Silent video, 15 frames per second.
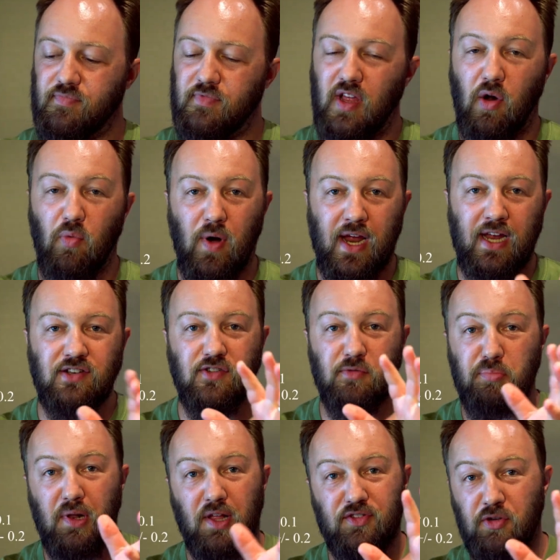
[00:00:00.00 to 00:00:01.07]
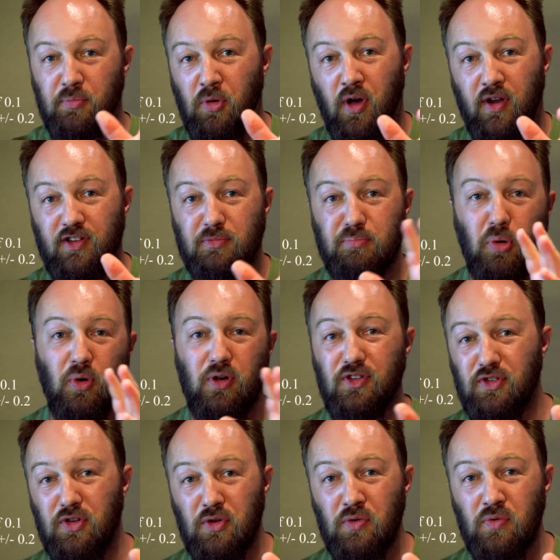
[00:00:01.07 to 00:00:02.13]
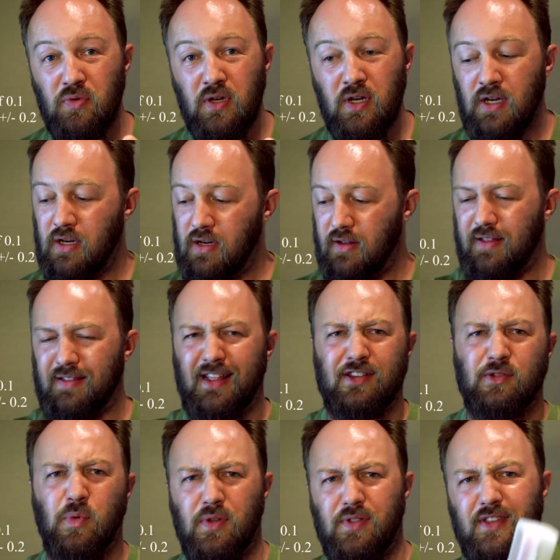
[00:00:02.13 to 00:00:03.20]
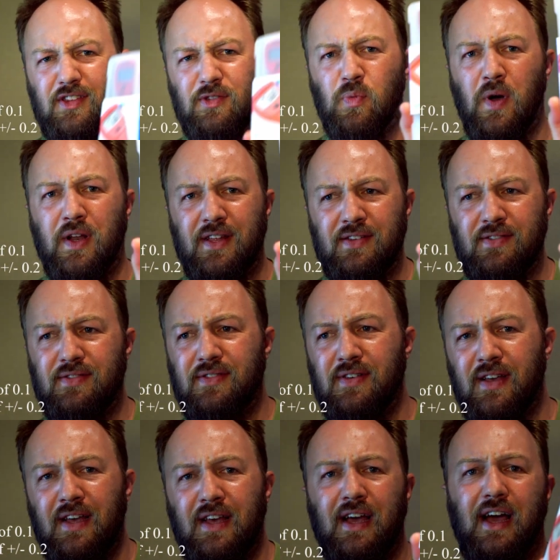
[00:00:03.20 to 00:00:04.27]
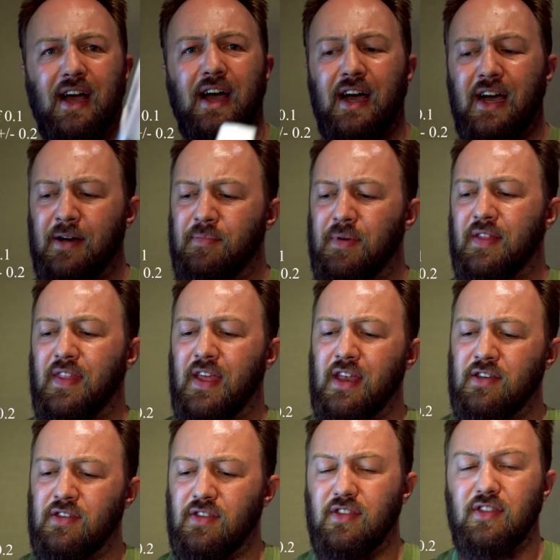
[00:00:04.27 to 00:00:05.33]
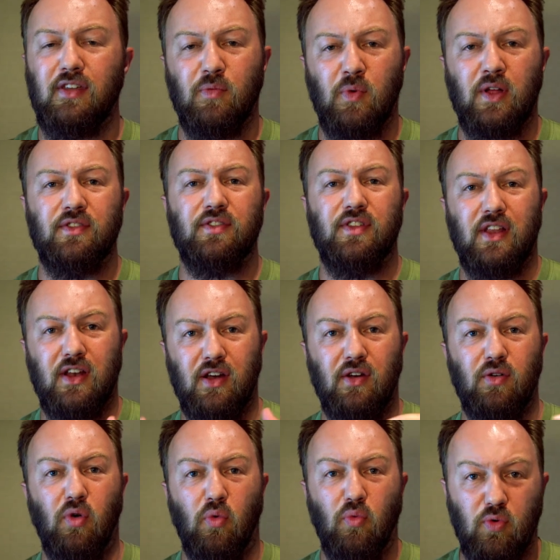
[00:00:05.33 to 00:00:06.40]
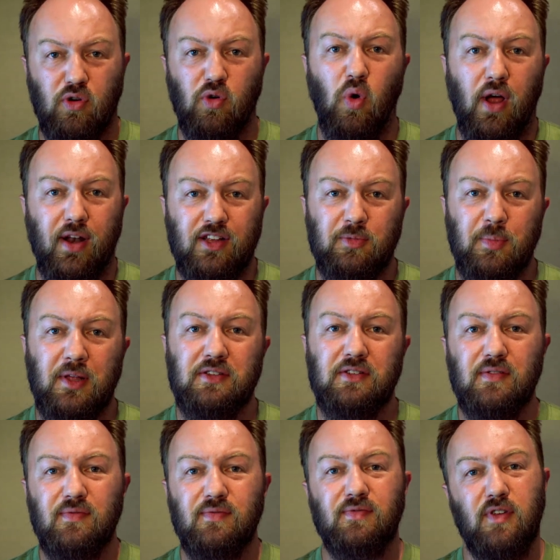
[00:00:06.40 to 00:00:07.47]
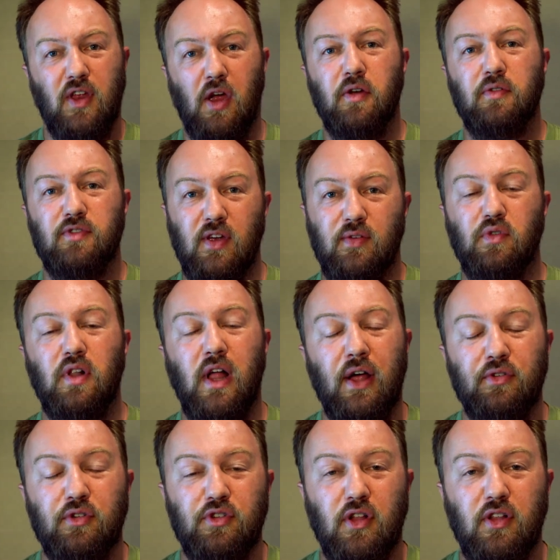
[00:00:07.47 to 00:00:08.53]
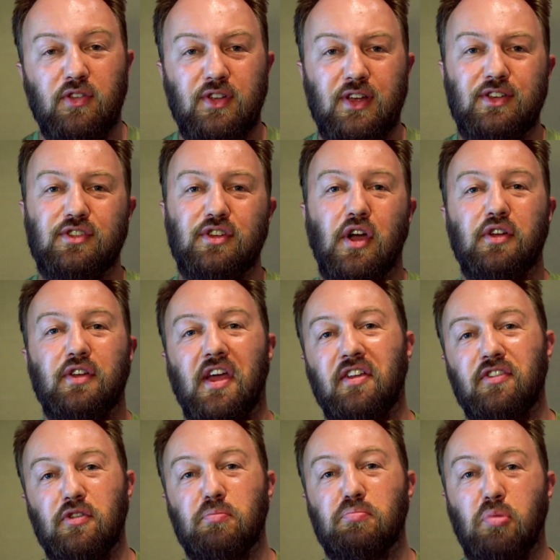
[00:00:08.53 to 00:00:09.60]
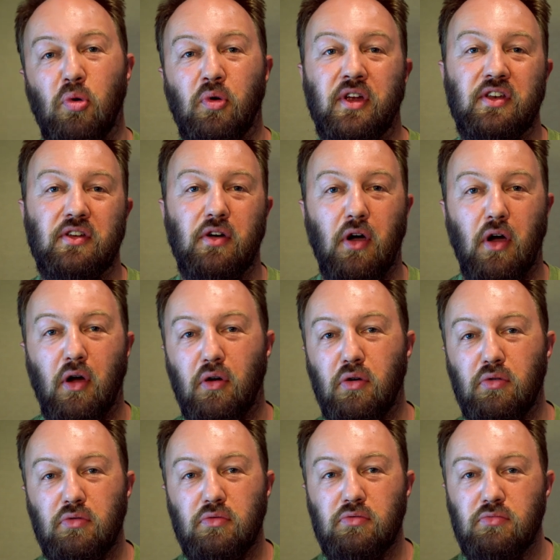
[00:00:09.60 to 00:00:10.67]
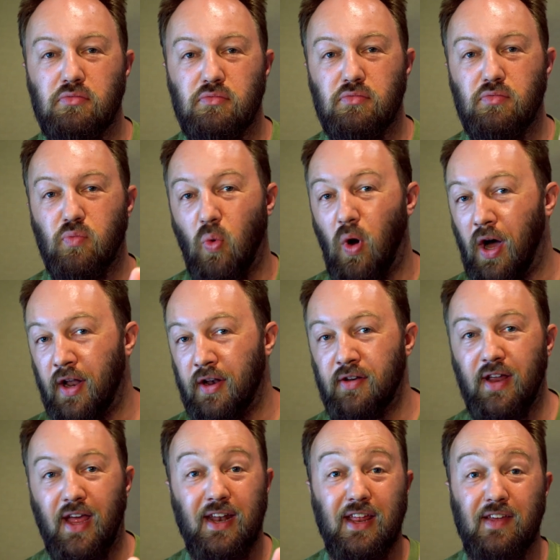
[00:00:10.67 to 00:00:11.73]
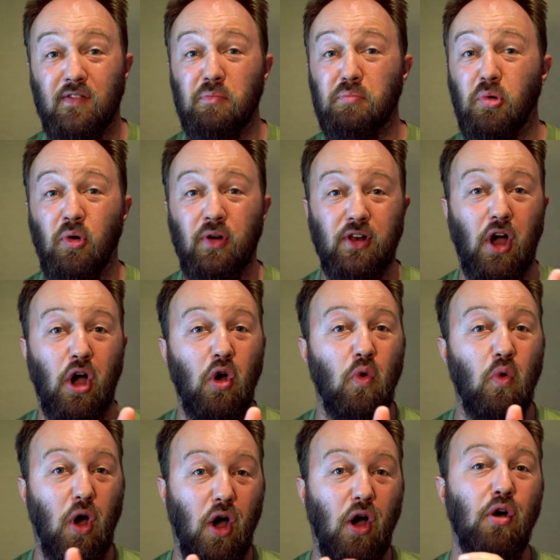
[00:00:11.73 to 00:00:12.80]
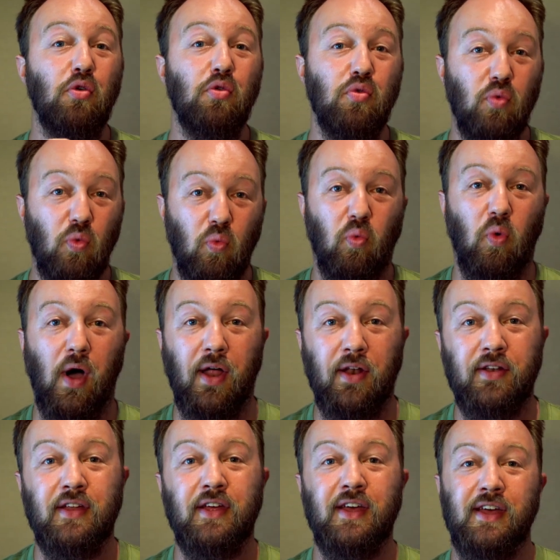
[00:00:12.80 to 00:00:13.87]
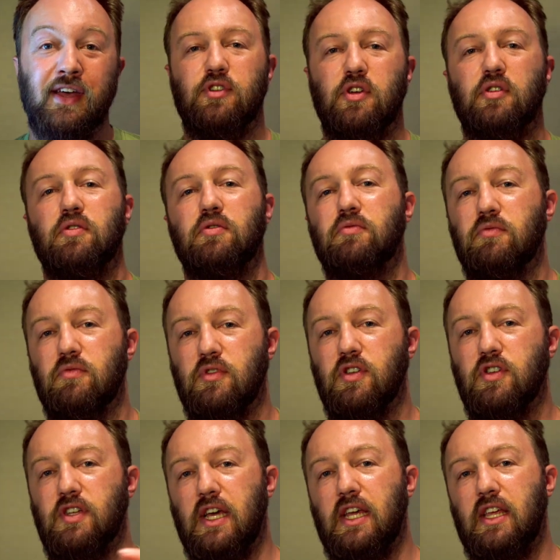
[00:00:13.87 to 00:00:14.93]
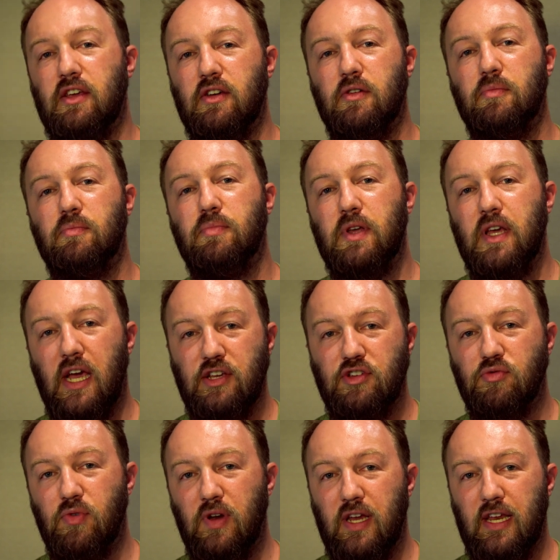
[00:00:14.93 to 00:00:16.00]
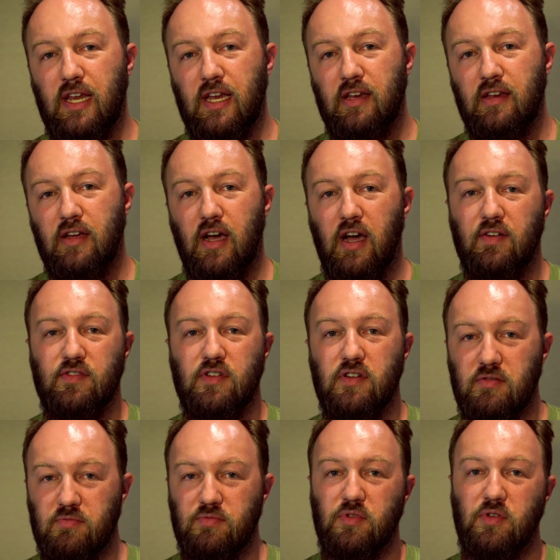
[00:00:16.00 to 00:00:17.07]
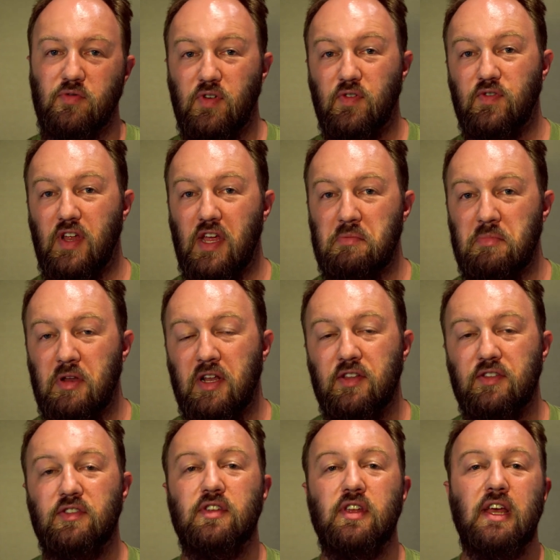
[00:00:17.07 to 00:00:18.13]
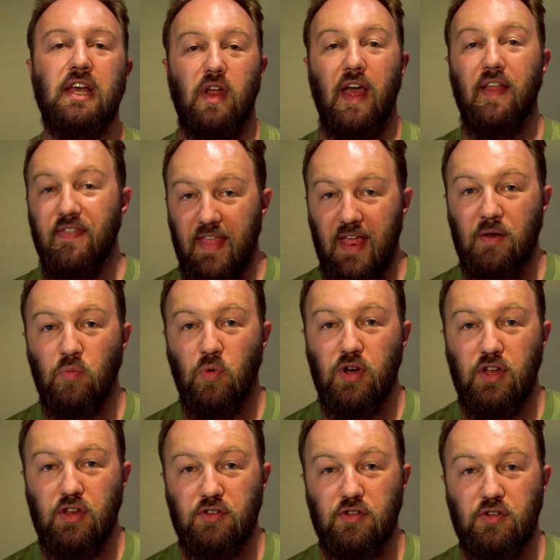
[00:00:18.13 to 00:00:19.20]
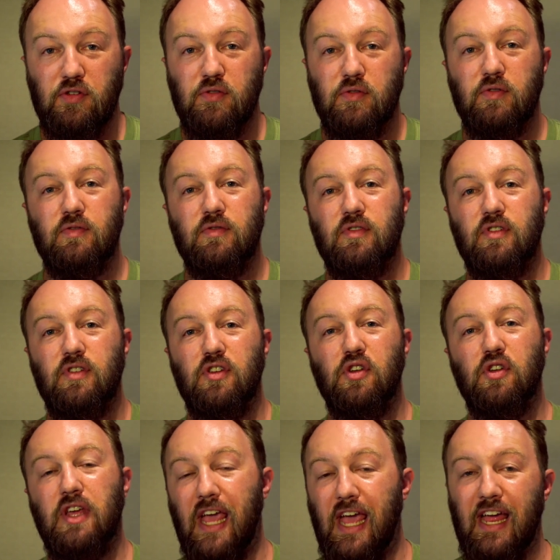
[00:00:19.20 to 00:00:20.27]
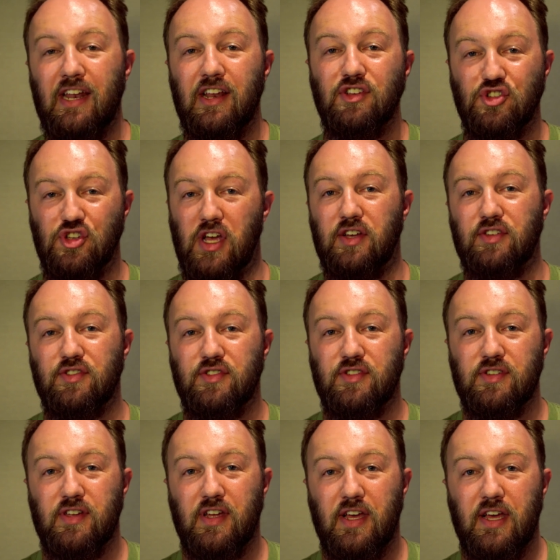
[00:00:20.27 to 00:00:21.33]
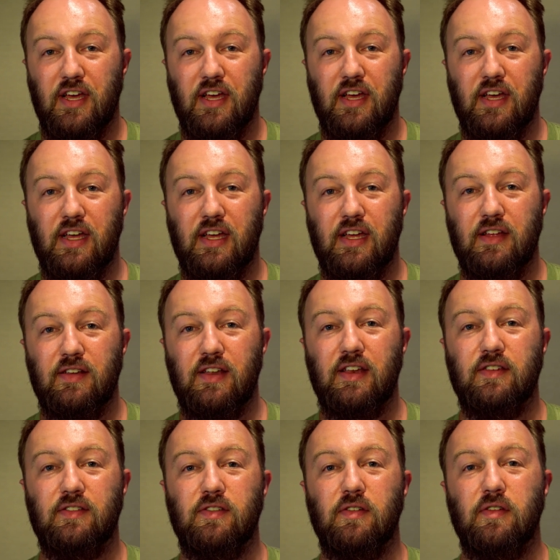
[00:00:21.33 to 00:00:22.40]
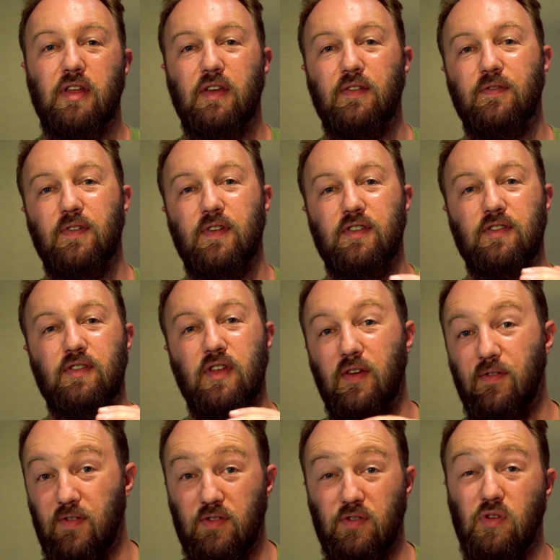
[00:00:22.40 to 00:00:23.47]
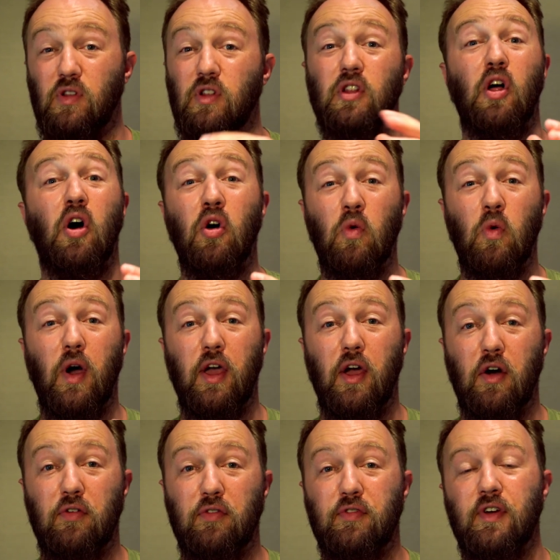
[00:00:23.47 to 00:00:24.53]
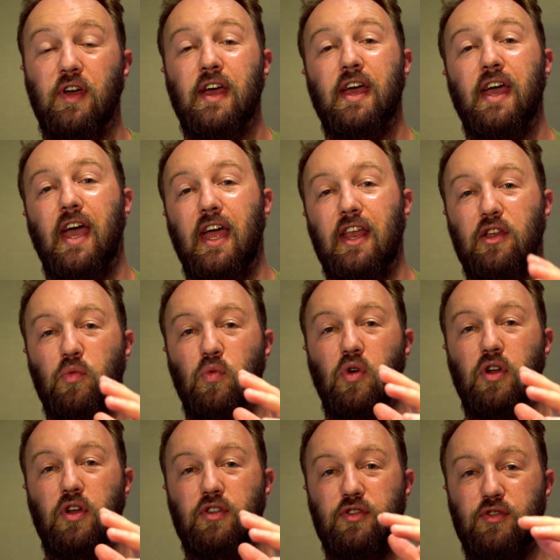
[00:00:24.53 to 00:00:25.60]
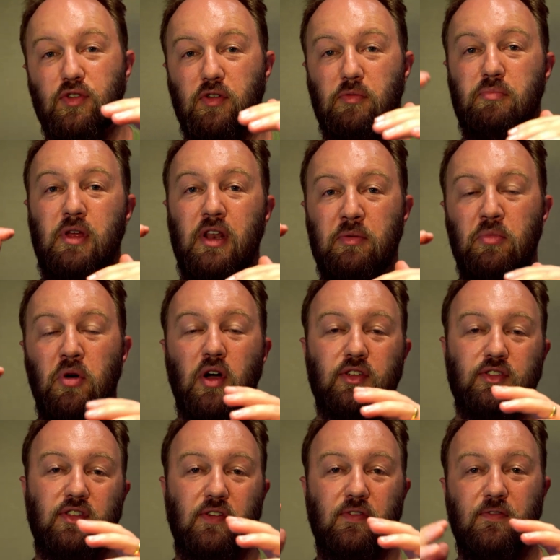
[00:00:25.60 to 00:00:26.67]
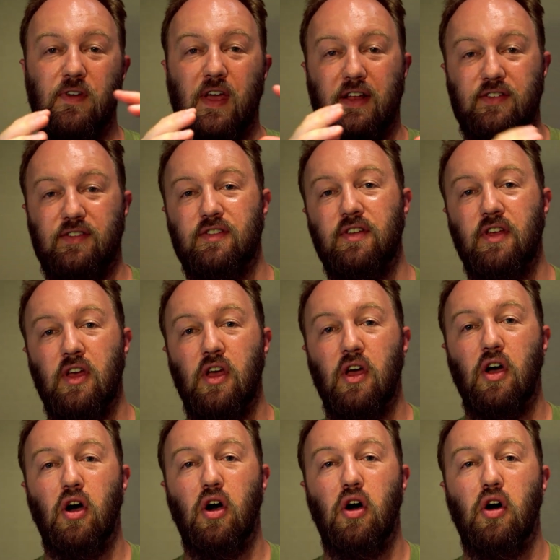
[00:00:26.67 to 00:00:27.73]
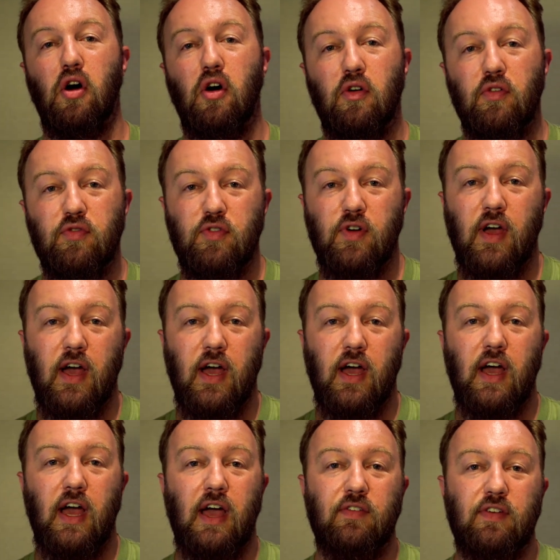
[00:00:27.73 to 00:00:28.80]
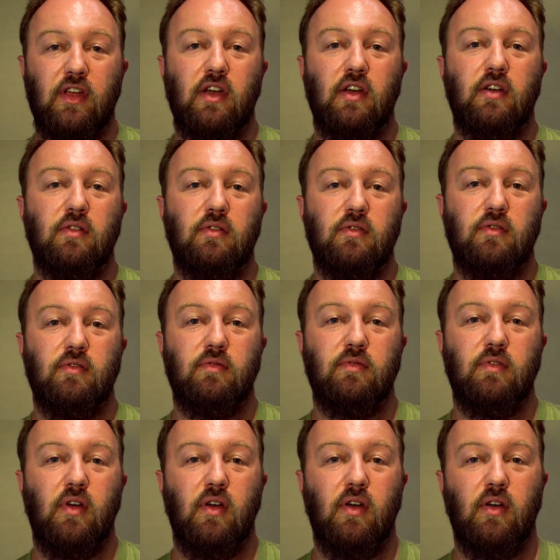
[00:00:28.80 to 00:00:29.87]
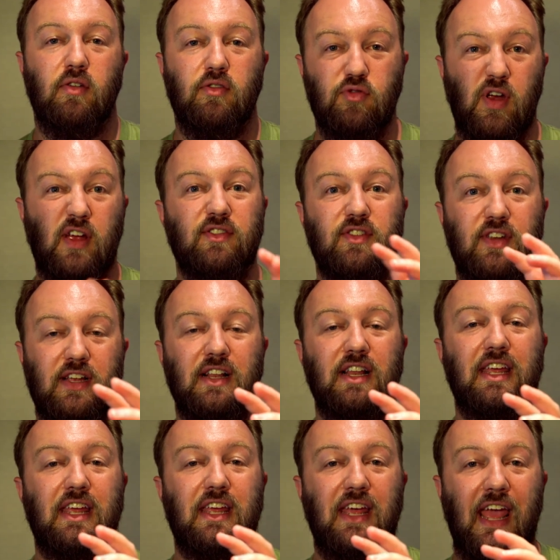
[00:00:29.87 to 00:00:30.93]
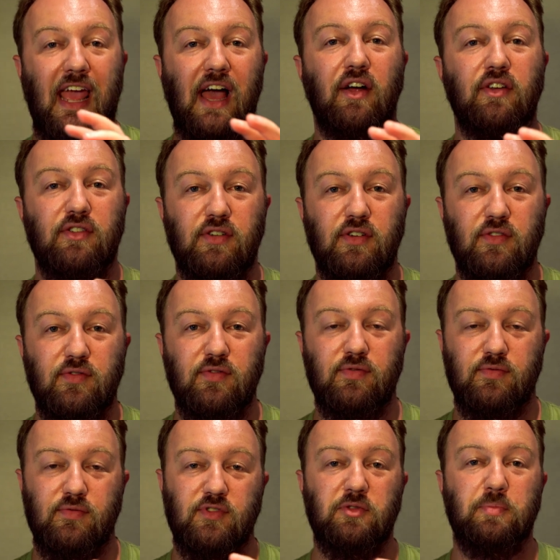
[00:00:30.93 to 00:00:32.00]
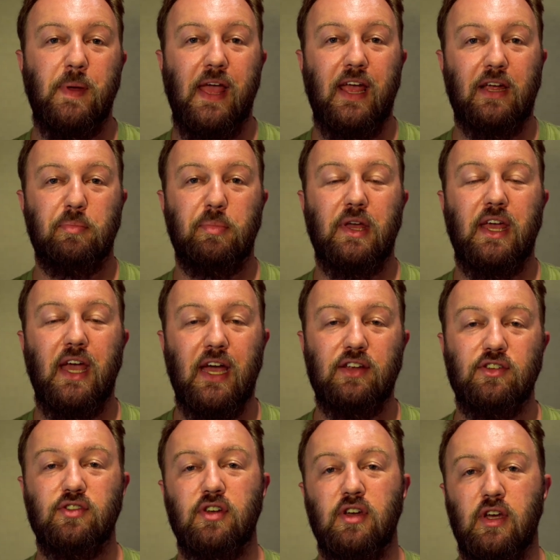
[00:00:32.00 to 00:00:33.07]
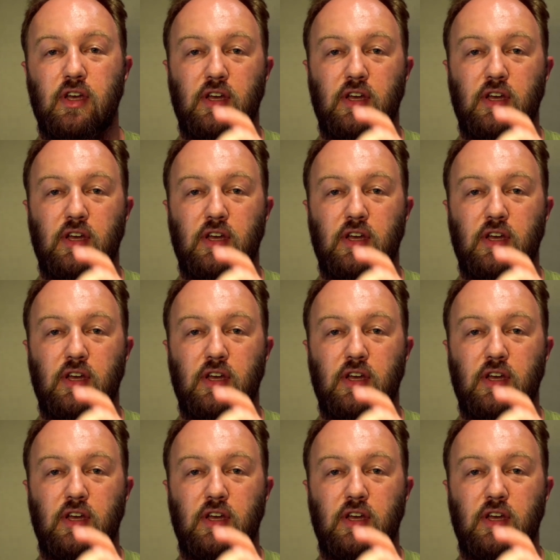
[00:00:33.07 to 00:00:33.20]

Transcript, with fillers: a, range of plus or minus 0.2. I think that's what this one is. Um, and then the ones that are quite expensive, you know, several hundred dollars each, go down to 0.0 0.01 and even 0.001. So you take your pH reading after sort of 15 minutes and then what do you do? You can adjust uh, it if it's if it's a long way off and you want to sort of minimize the effects of uh, having a uh, drastically out of spec pH